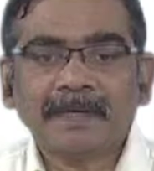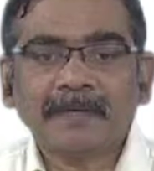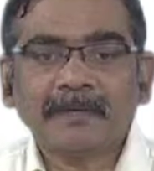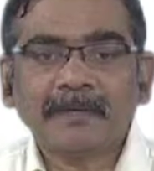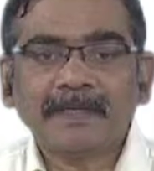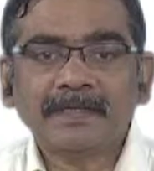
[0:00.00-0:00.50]

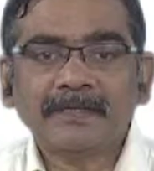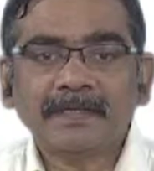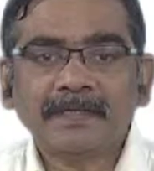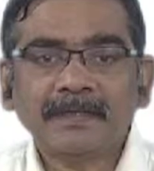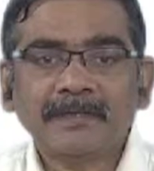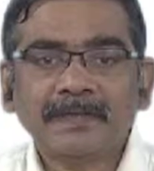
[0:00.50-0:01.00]
That means
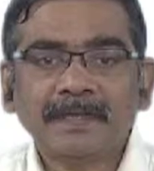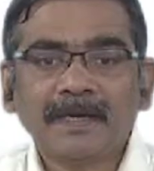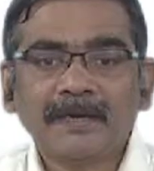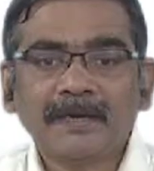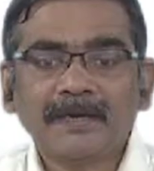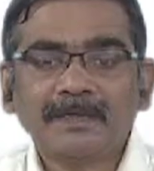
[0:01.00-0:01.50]
whether we
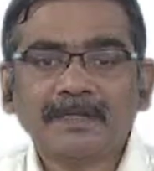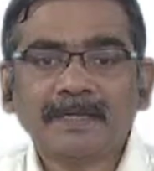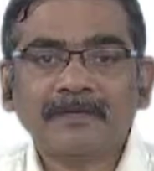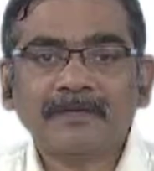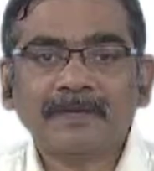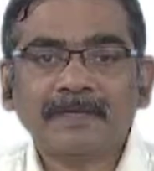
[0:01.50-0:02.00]
have to
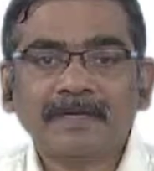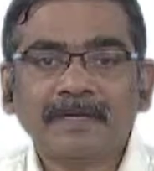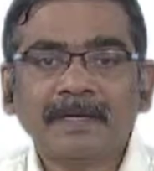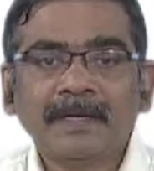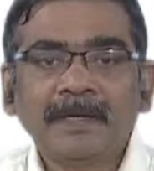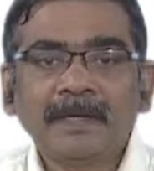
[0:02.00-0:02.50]
say whether
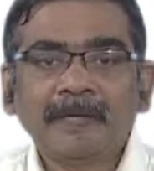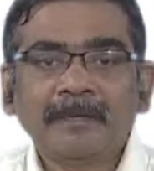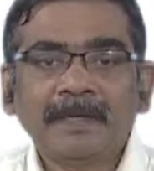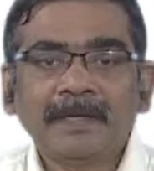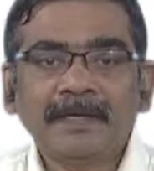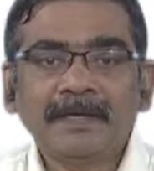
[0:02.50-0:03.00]

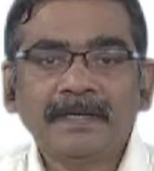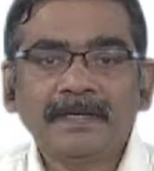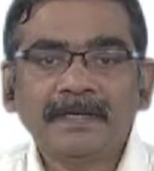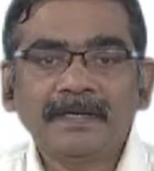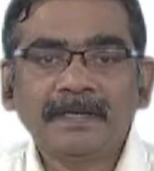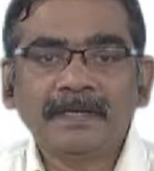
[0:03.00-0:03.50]
P
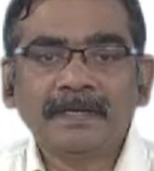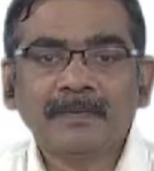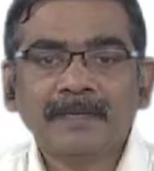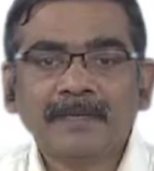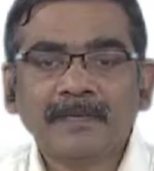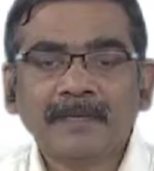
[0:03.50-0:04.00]
is
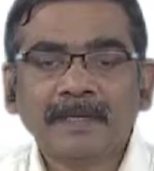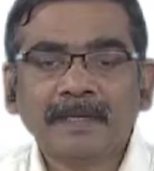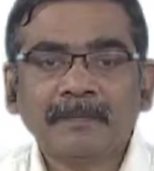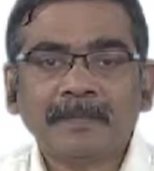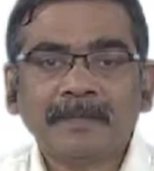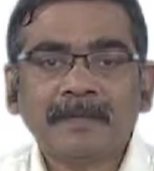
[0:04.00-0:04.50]
equal to
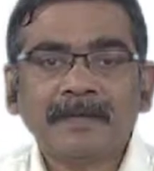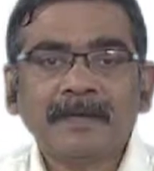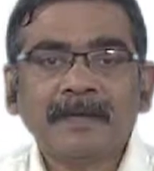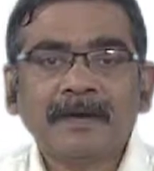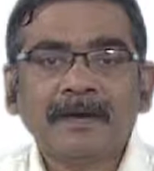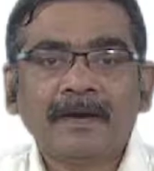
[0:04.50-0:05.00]
NP
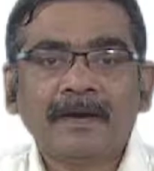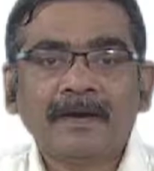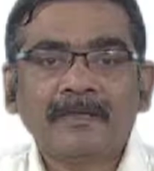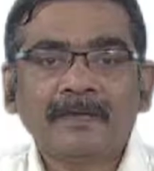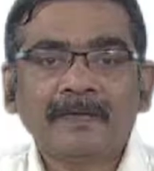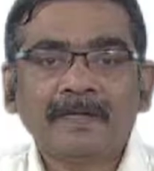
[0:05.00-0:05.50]
or
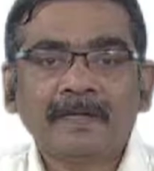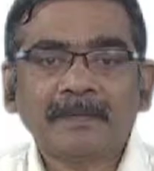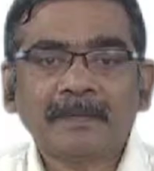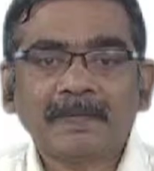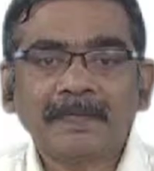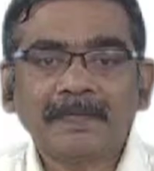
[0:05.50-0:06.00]
whether
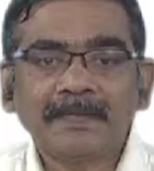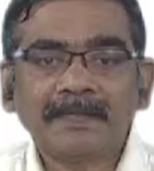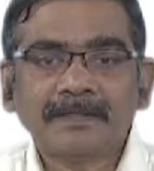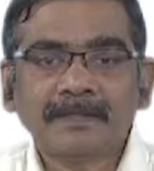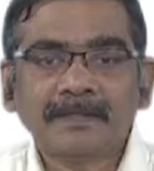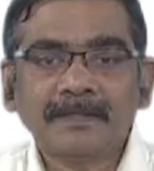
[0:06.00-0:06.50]
P is
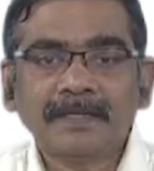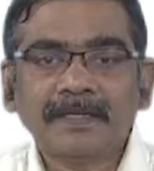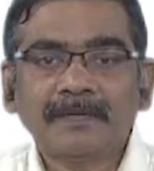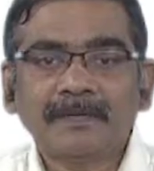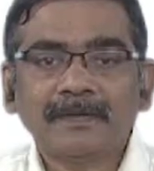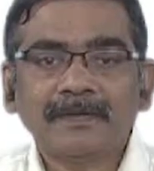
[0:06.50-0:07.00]
not
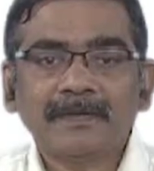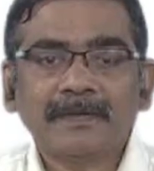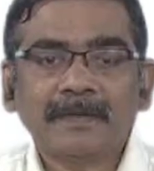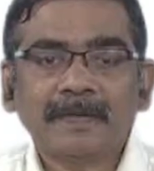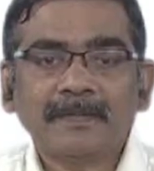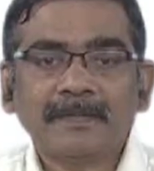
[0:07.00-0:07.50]
equal to
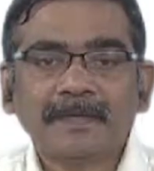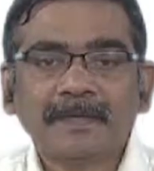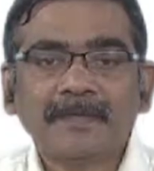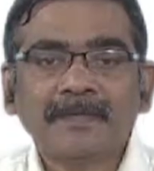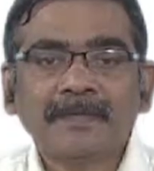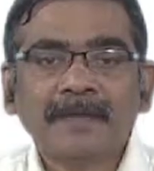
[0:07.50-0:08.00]
NP,
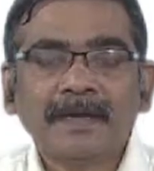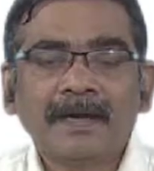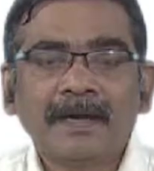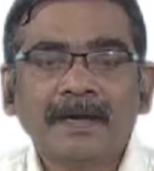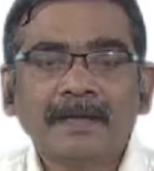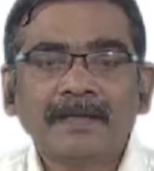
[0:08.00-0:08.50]

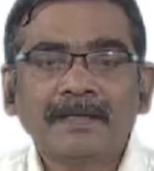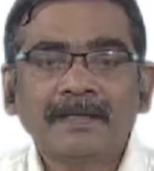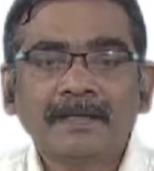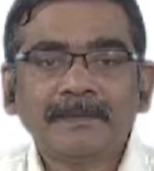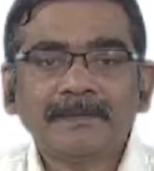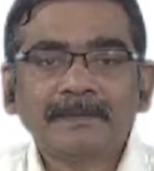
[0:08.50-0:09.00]
and
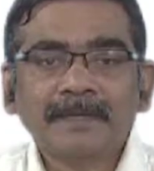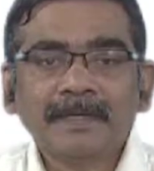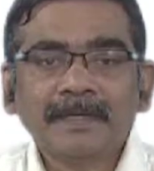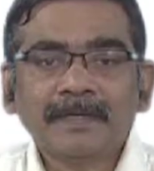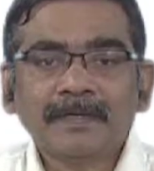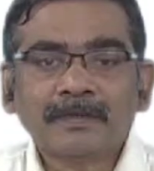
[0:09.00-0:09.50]
the
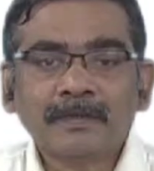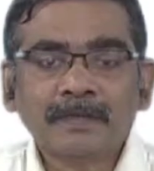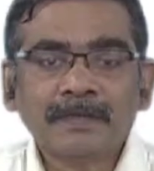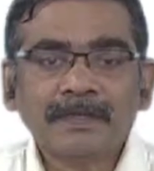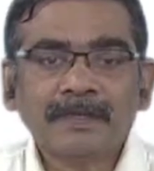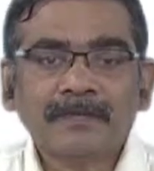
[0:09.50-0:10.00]

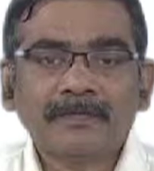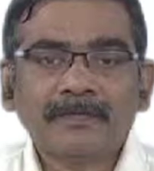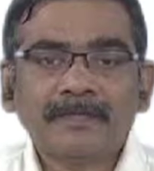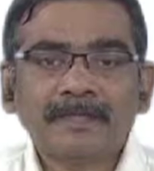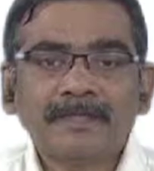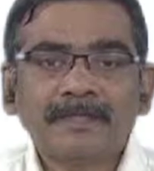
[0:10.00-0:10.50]
solution of
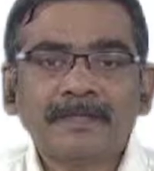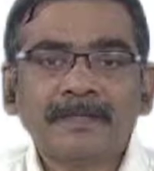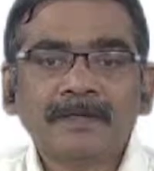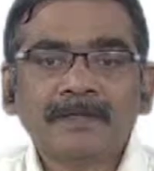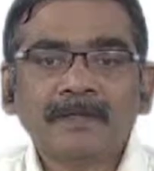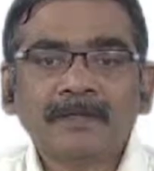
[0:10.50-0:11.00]
this
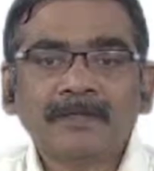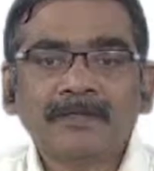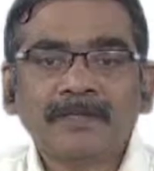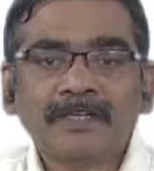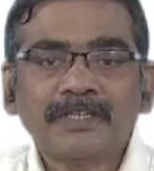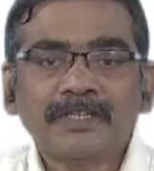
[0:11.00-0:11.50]
would
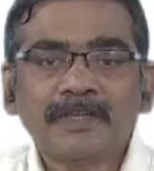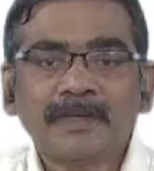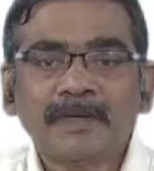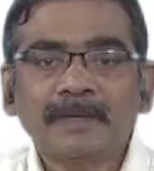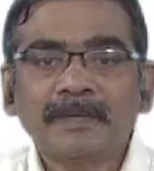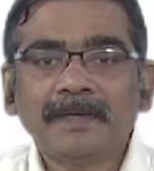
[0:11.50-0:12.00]
fetch
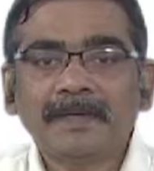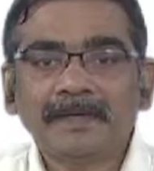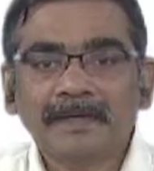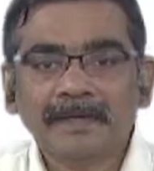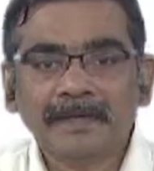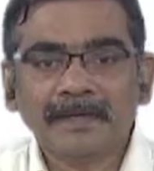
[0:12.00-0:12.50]
$1
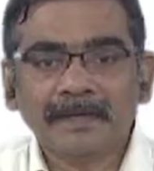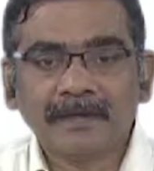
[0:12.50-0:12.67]
million.